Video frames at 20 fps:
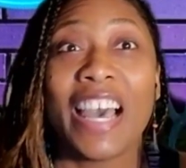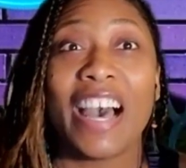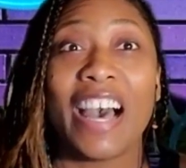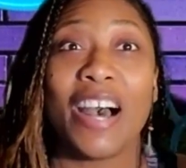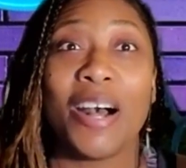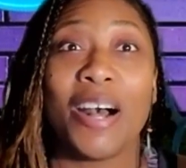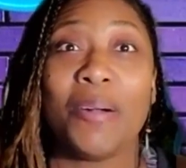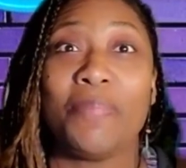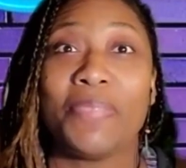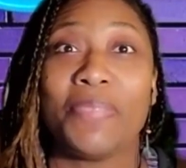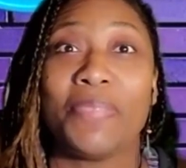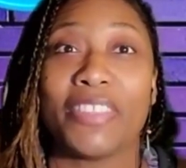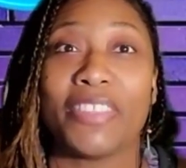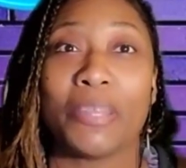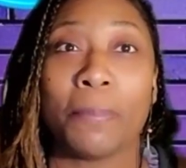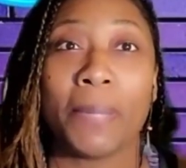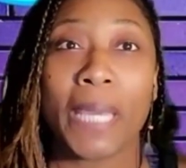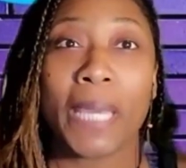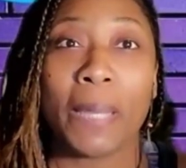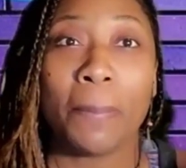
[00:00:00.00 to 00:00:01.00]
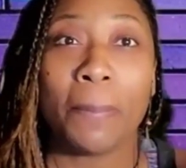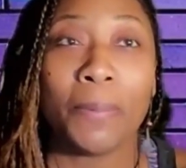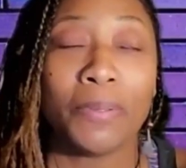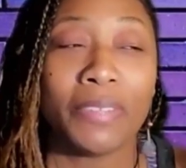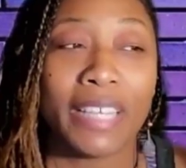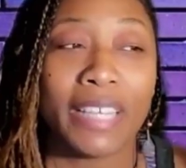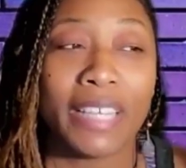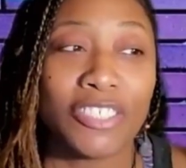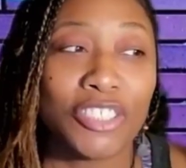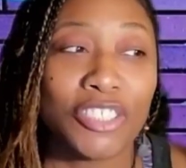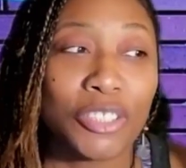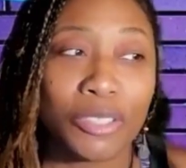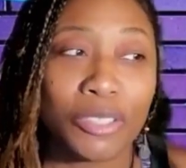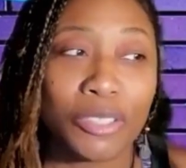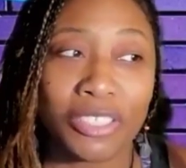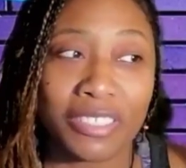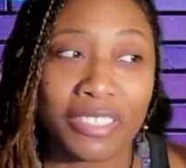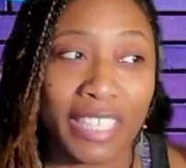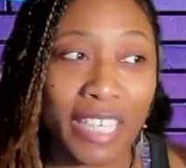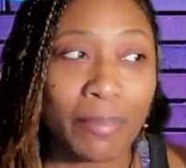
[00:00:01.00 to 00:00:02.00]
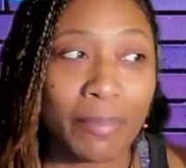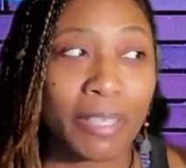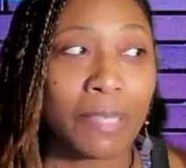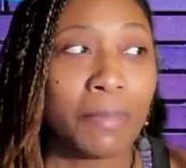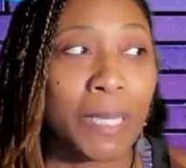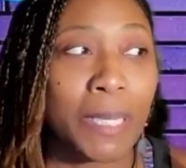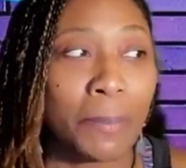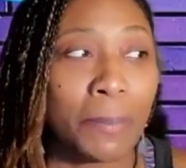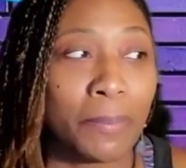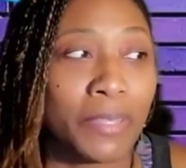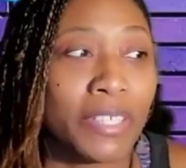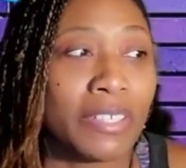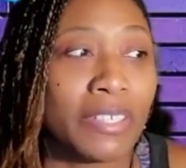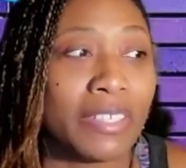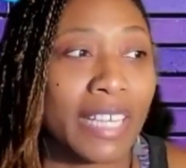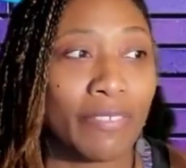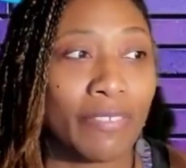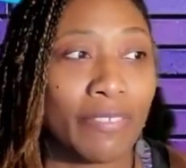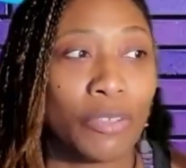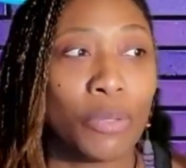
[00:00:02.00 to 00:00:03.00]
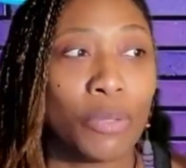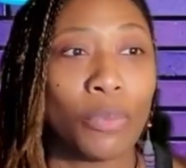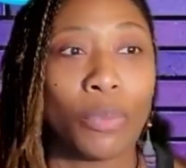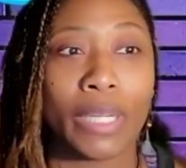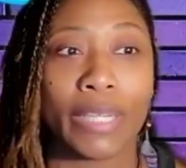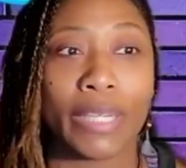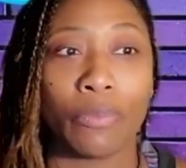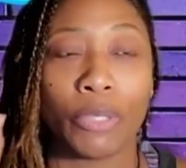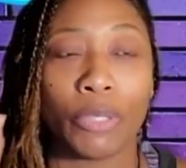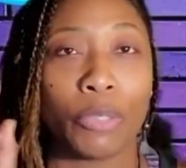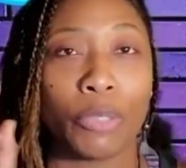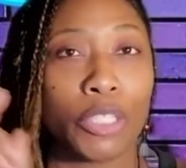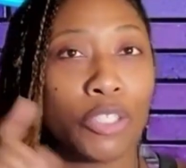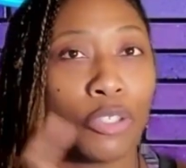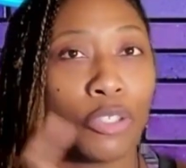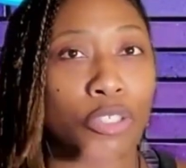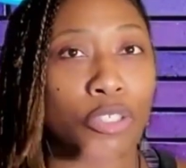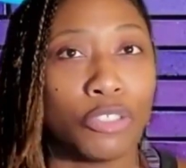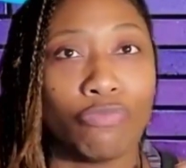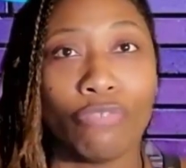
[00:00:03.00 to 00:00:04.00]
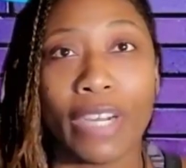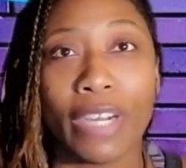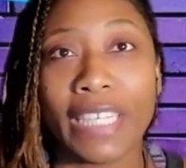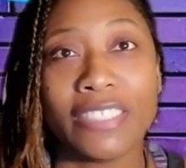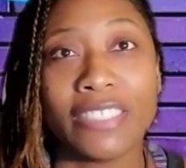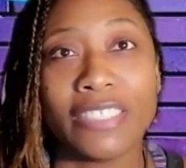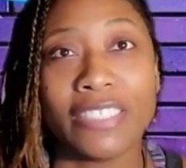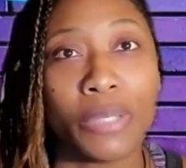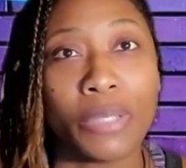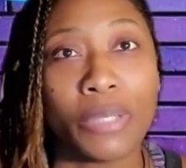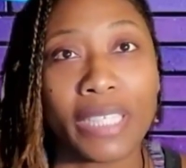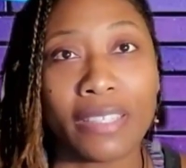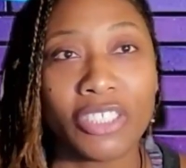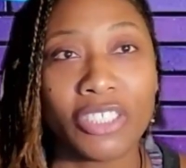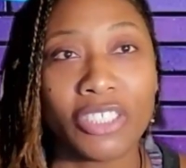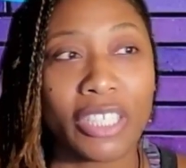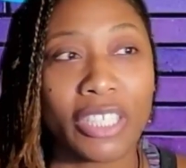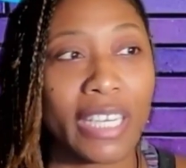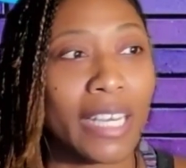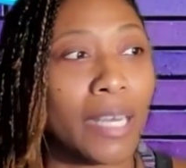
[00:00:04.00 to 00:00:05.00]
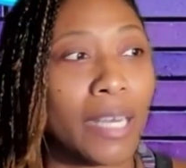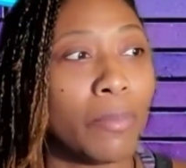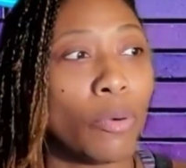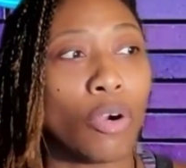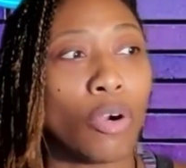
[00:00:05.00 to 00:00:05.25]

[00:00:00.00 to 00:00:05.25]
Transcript: The people that just think about the people in your life who were running to go get the job,